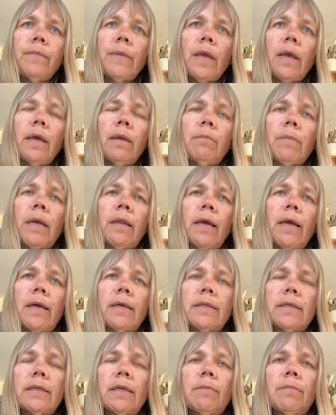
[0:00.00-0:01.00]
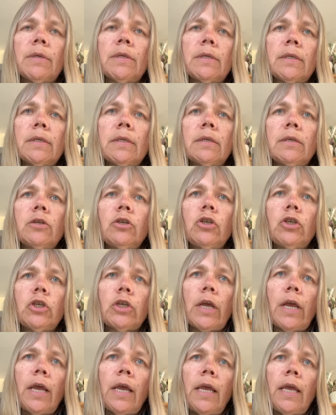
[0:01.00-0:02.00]
and my last name is
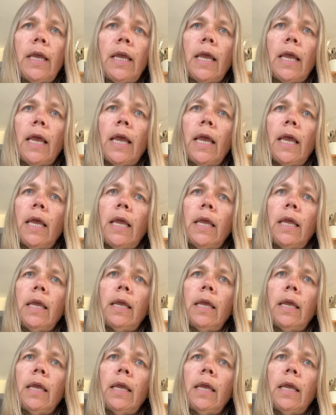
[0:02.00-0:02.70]
Jauniskis,